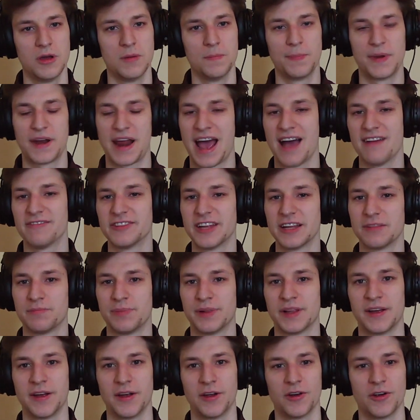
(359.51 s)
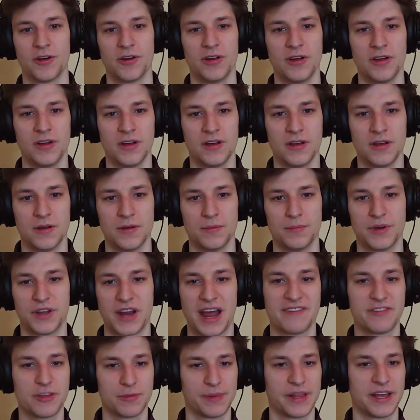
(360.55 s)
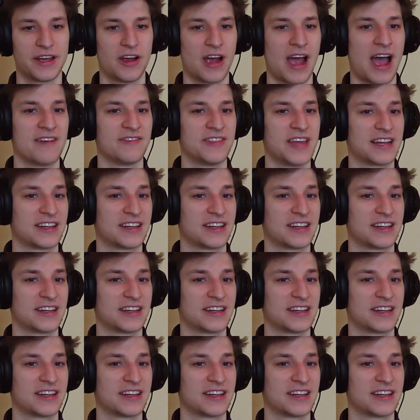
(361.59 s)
but have the player have